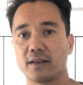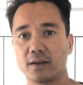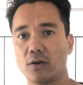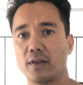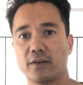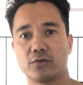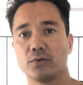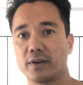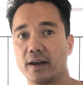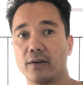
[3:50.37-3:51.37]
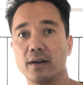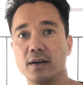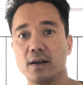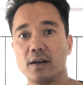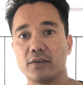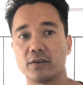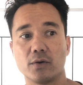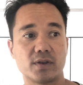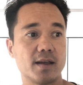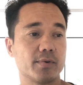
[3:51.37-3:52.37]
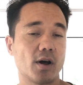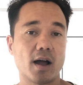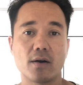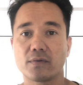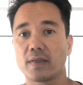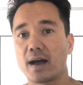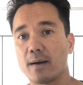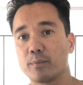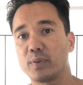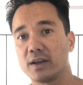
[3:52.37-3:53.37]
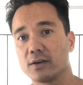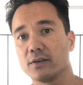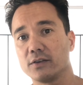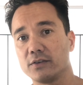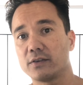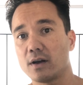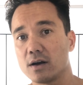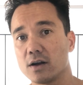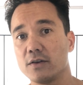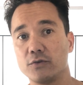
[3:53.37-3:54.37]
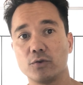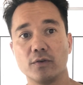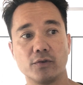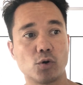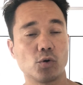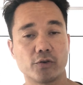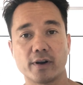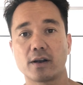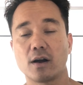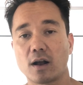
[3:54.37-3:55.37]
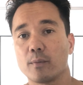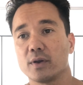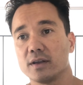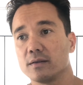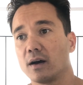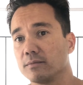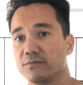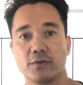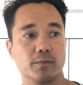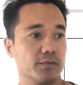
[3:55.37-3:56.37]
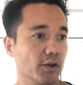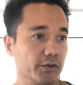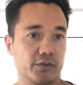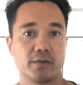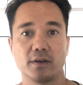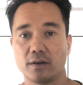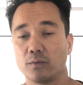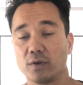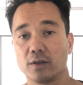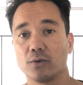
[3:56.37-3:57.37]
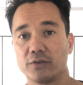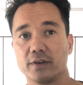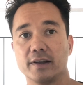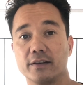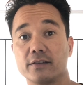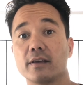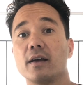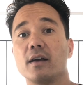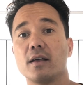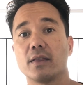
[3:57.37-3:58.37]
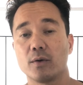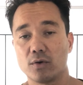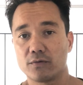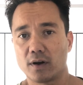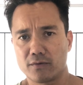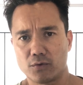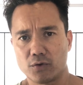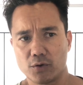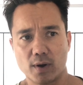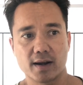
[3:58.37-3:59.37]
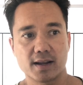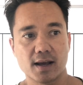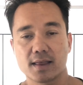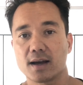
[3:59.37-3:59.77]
they got that sorted out. So keep an eye out for that, because if you call your credit card company, from the looks of it, and with Lloyd's at least, they will fight for you and get